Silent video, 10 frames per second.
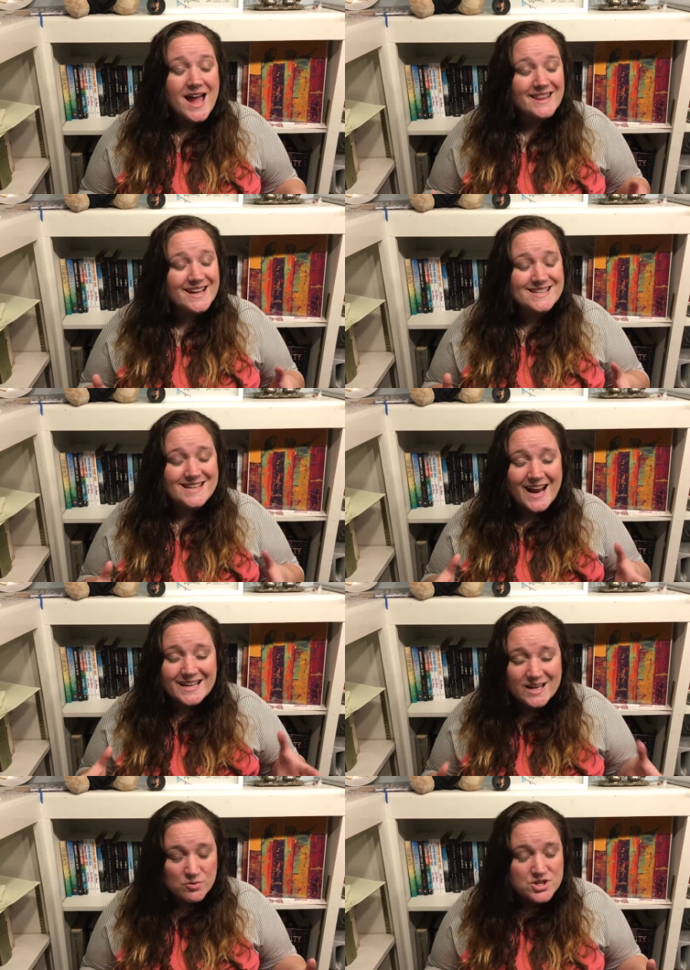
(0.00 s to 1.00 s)
And like I said, I
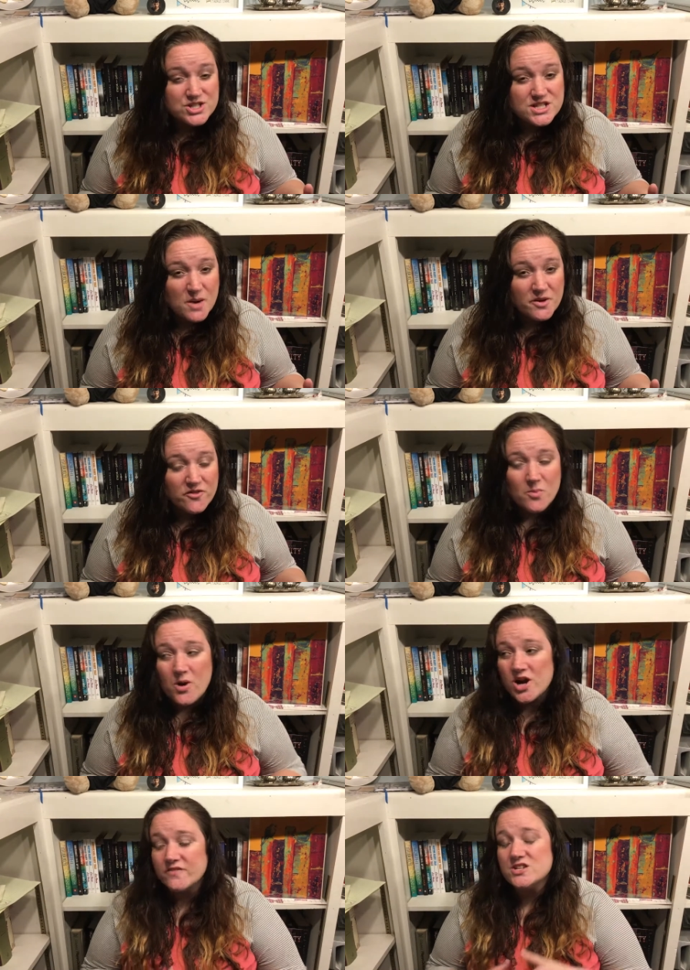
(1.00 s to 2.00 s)
get where she's coming from.
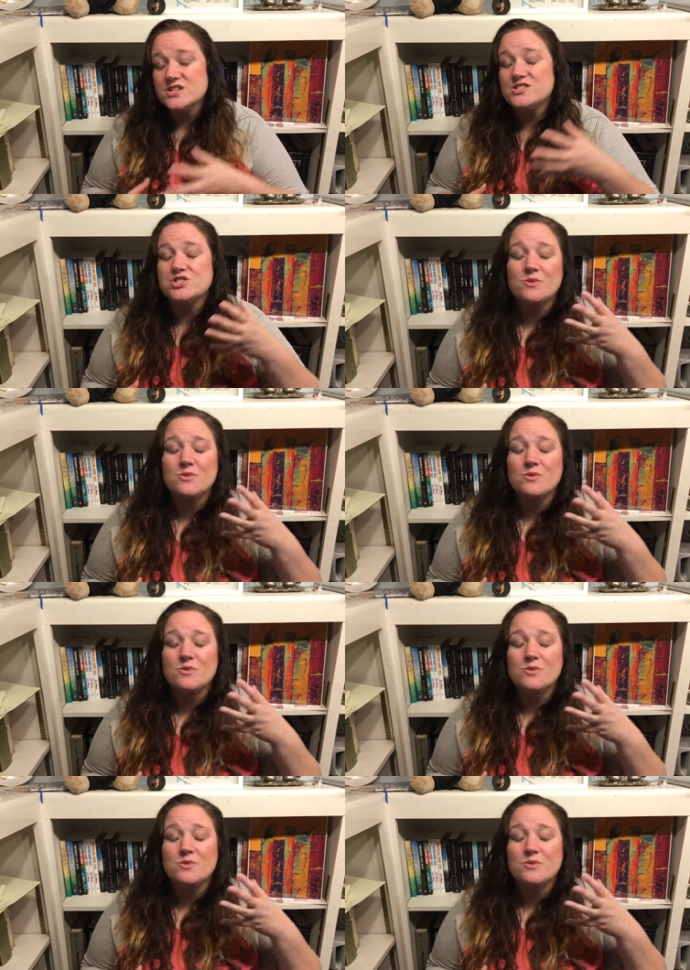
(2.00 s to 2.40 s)
Part of it is she